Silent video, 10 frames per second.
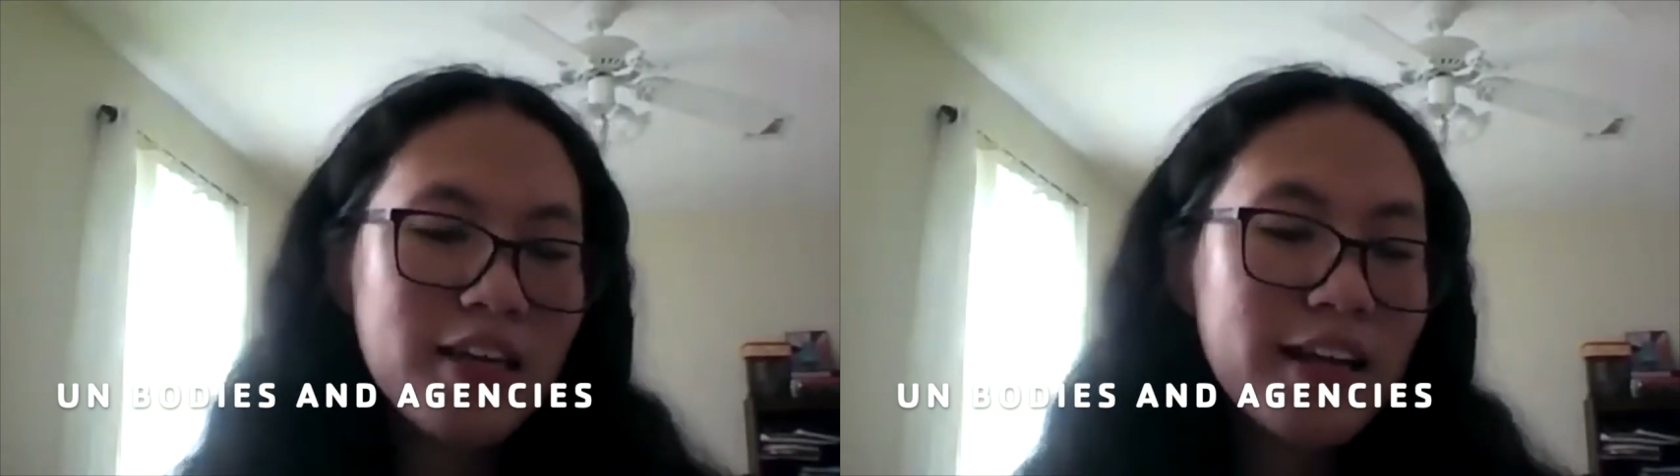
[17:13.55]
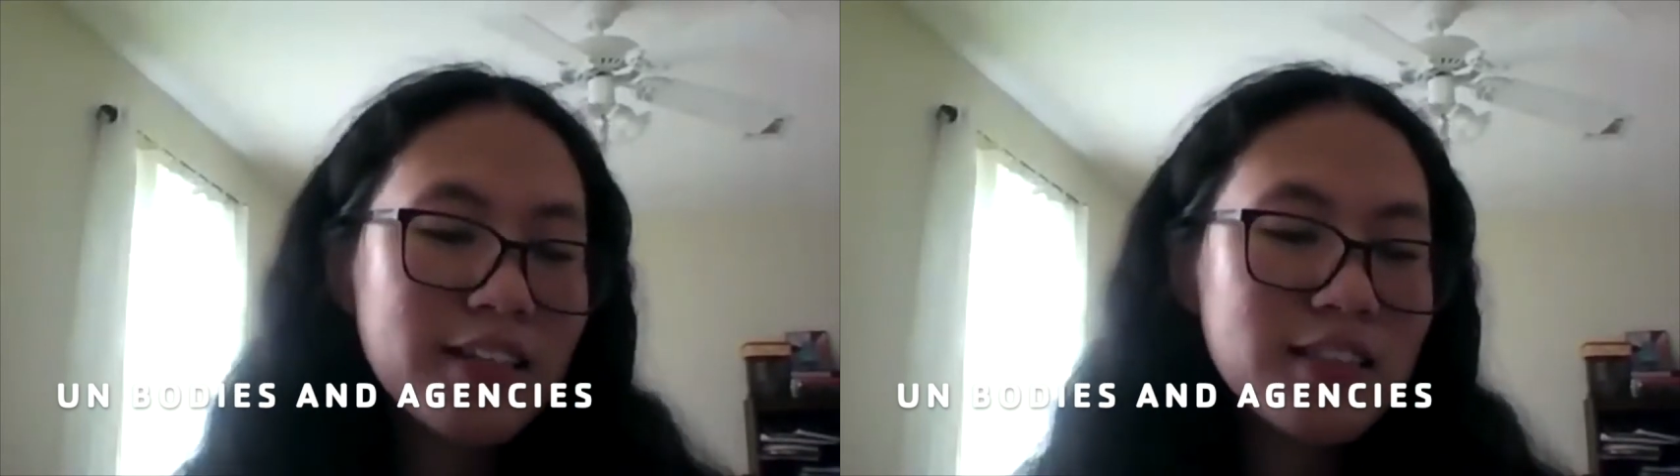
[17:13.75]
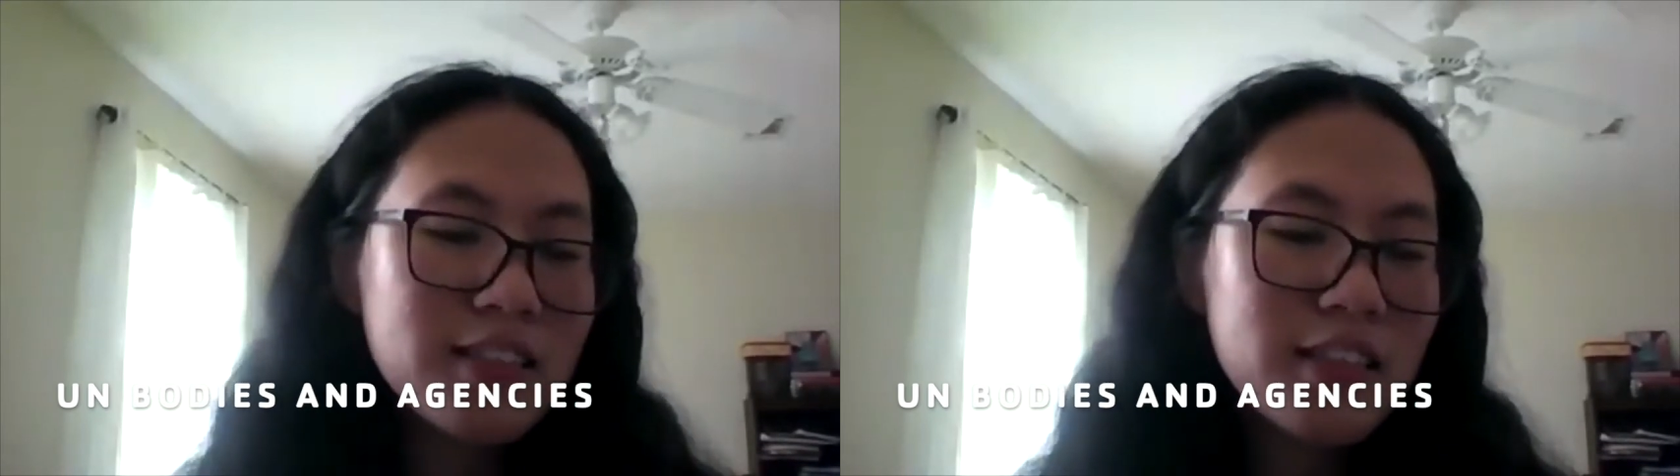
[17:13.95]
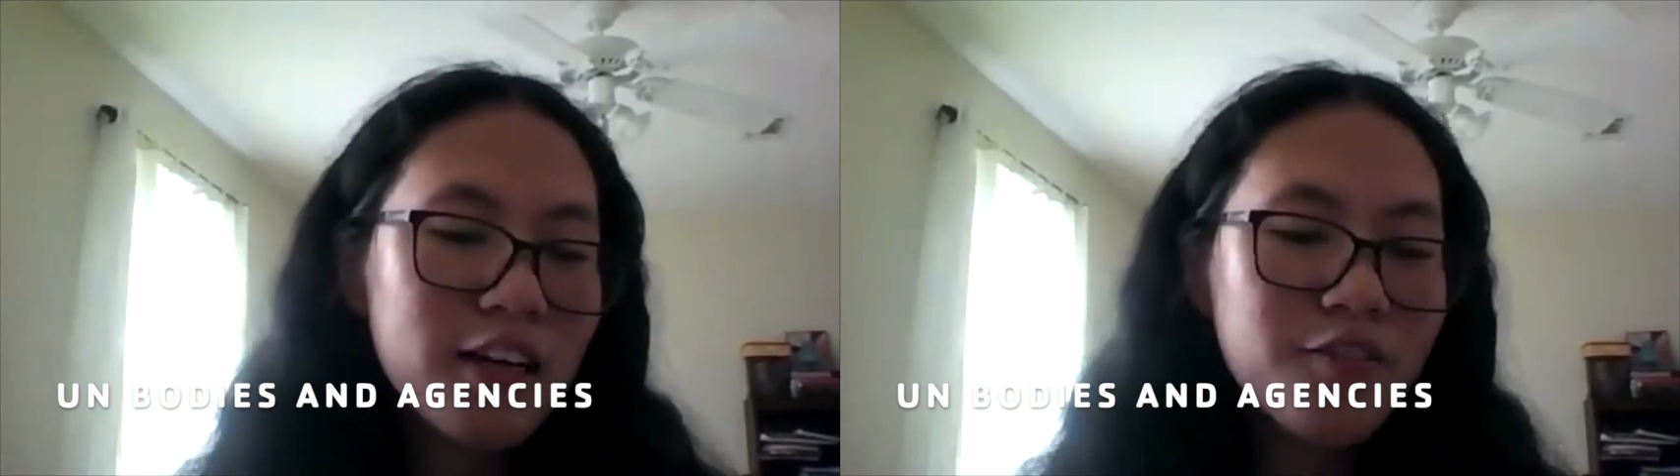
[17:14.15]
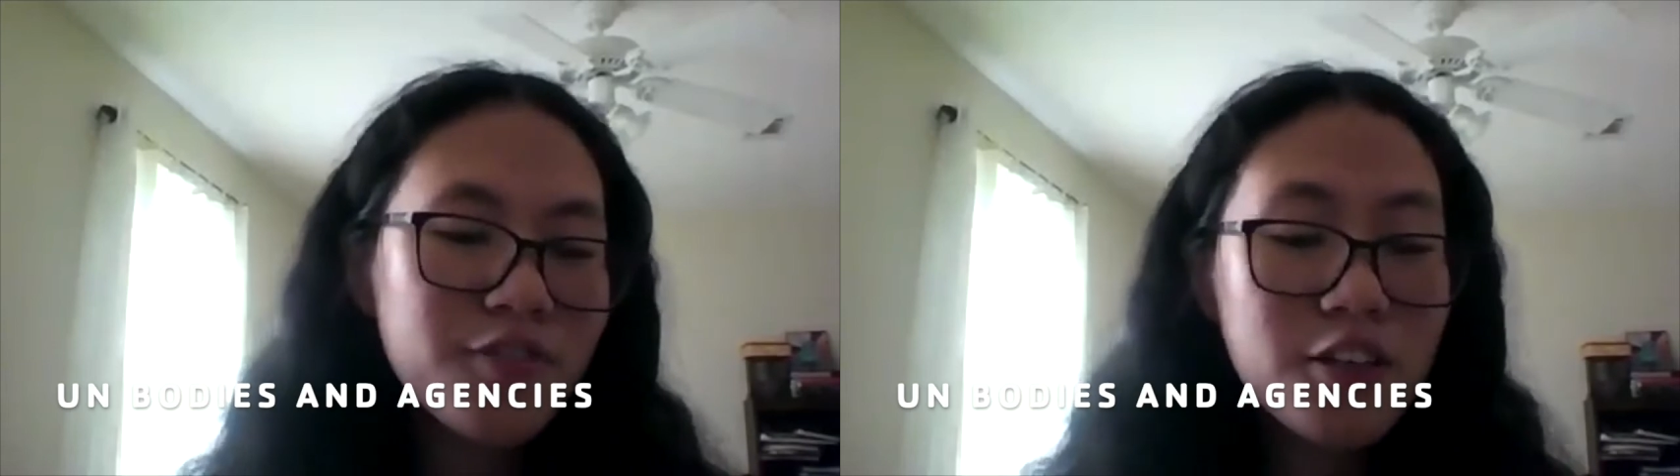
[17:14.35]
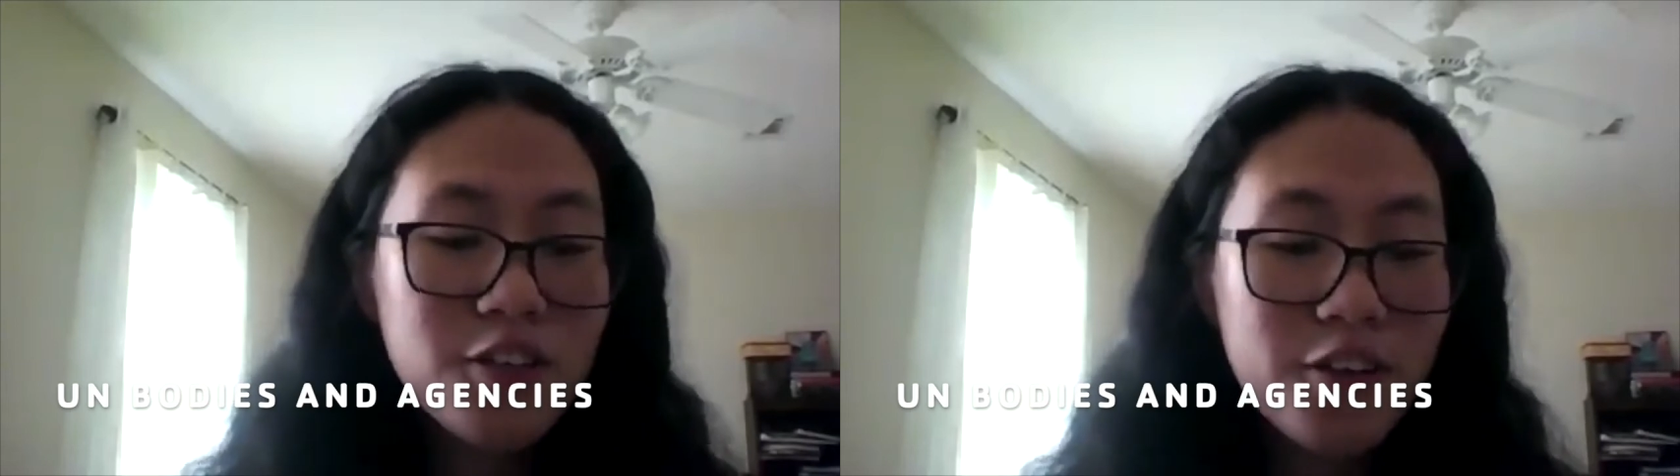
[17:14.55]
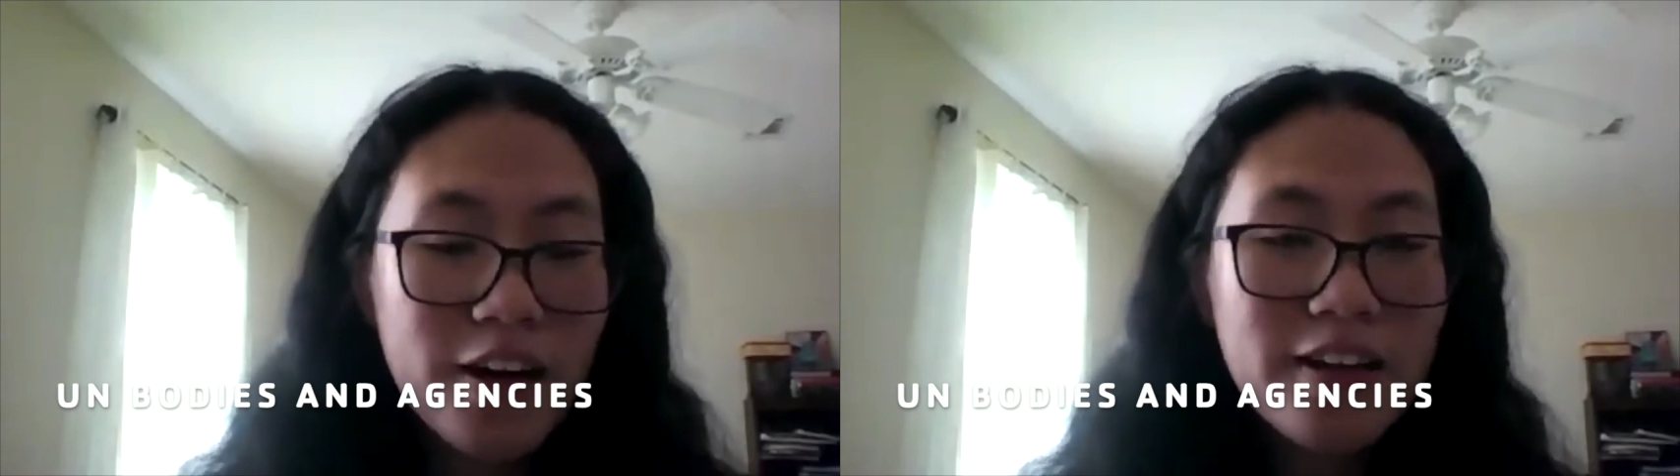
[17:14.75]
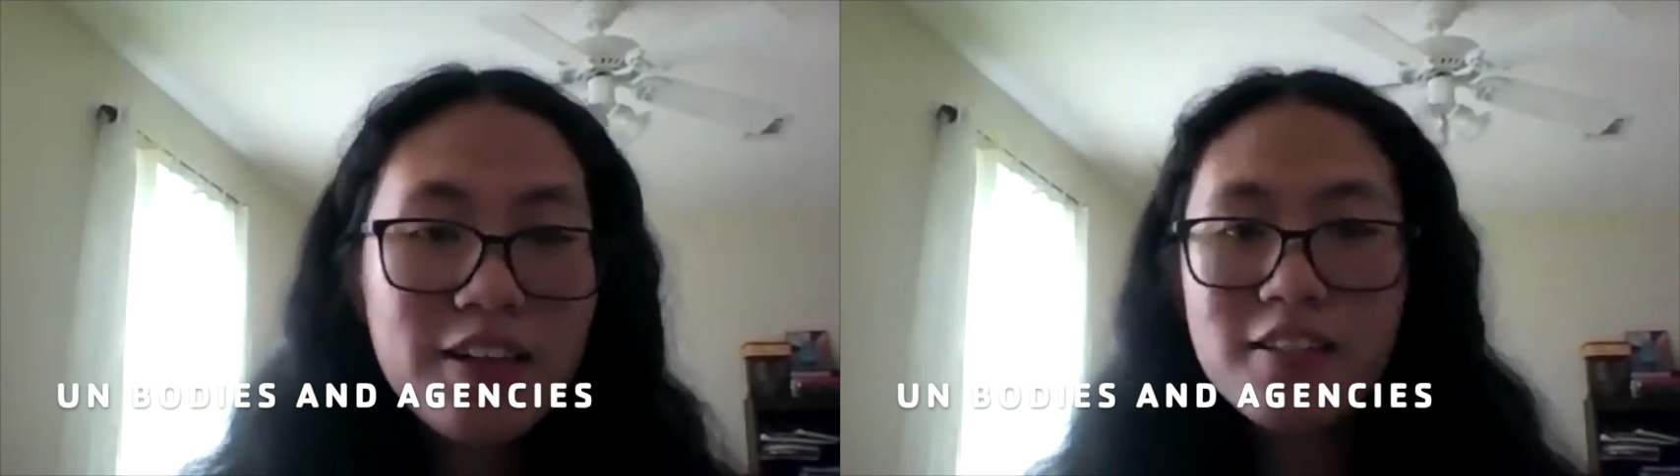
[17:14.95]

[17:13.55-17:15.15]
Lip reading: agency of the UN.